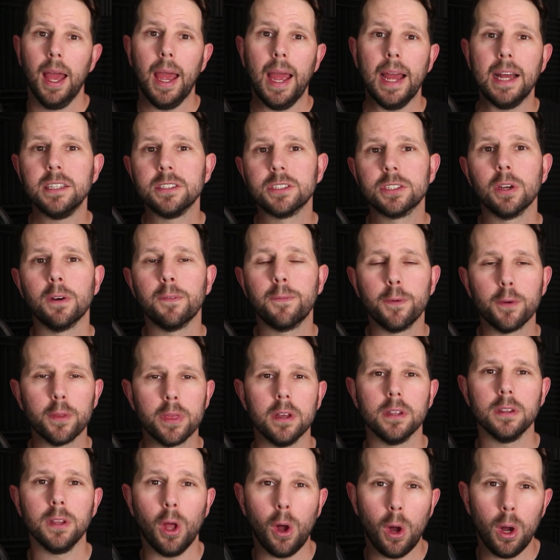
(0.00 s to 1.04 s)
And so for
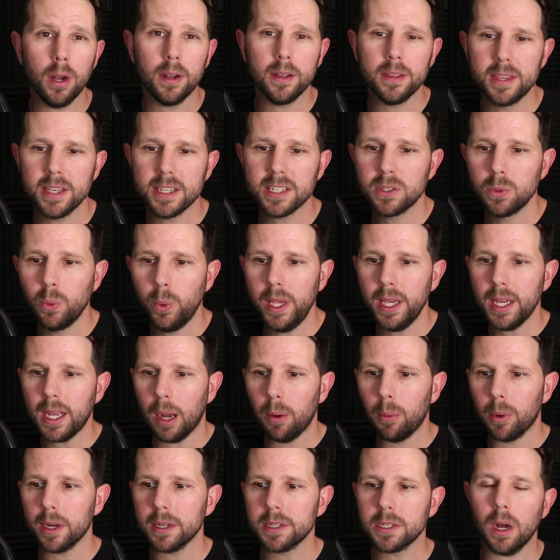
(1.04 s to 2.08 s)
the long this week, I
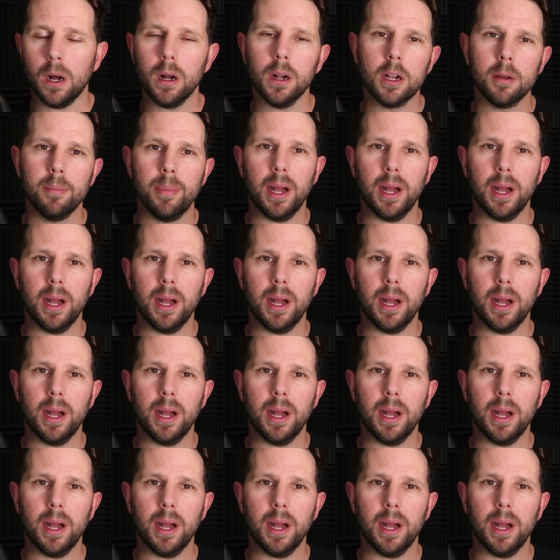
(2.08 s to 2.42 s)
want to talk